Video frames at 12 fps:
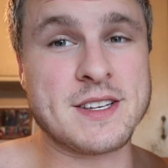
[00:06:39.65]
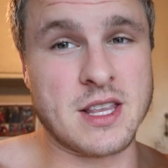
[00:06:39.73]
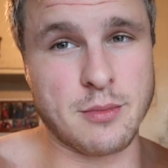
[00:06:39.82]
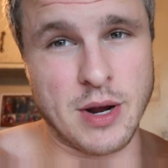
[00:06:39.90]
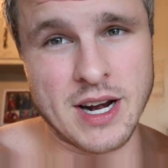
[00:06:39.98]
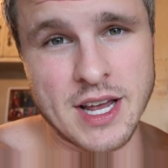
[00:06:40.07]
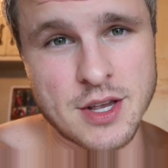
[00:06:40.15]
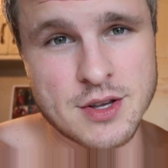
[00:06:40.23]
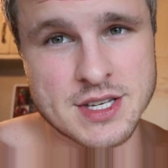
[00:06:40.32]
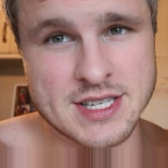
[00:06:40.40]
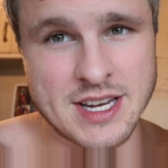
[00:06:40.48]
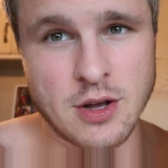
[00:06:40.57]
So the brand I
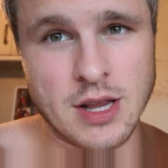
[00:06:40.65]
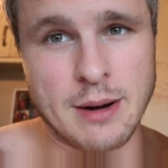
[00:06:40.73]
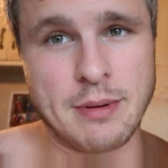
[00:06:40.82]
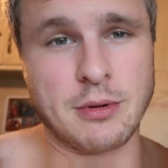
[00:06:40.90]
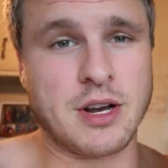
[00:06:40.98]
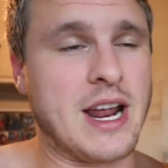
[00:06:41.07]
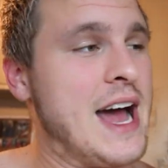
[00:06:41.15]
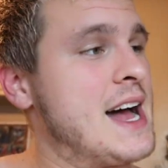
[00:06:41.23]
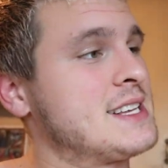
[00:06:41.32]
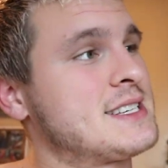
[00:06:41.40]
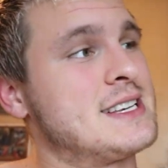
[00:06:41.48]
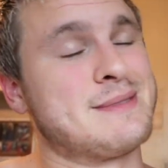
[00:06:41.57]
use, because I know a lot of people are gonna
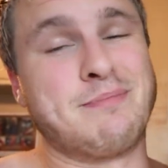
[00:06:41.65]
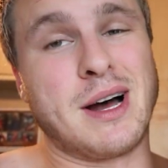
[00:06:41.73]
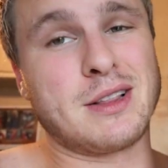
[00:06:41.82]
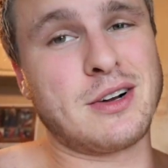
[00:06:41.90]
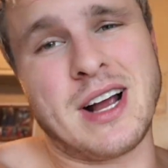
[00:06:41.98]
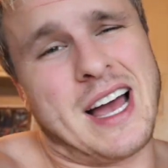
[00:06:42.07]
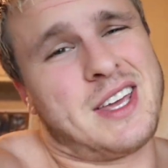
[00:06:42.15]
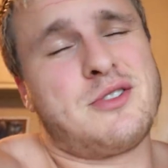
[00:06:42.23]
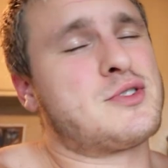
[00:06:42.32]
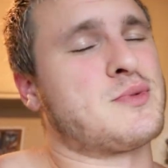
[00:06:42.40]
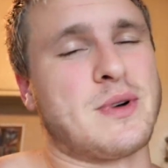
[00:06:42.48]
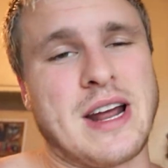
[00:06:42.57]
ask, is Butler. I
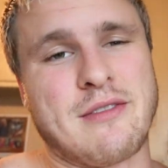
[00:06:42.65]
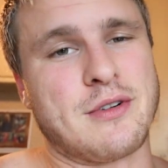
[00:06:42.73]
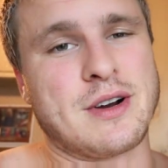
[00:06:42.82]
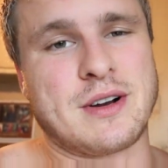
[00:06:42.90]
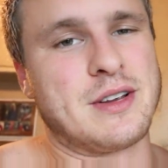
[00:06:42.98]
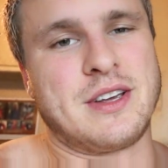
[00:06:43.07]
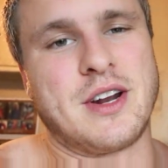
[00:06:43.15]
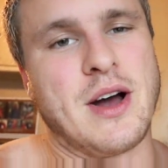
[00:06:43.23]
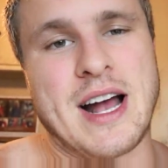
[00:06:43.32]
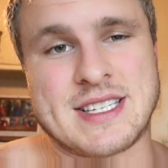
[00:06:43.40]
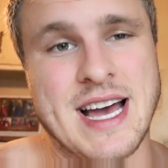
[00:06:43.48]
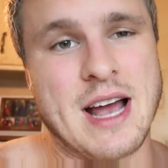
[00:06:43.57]
use whatever, you know,
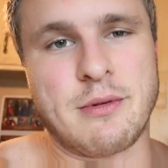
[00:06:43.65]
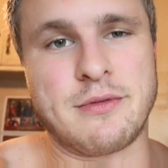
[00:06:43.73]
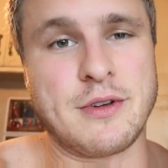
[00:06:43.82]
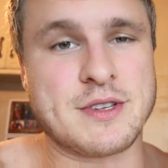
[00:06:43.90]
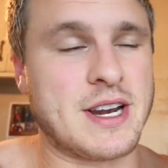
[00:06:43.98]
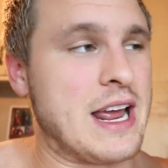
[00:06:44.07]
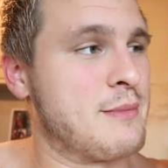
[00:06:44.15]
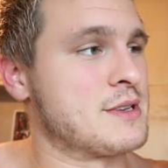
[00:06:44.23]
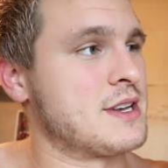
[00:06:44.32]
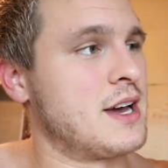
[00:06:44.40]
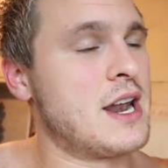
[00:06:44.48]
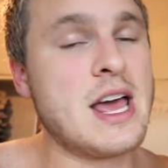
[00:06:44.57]
has high reviews on
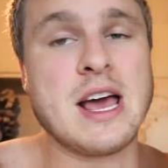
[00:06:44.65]
Amazon,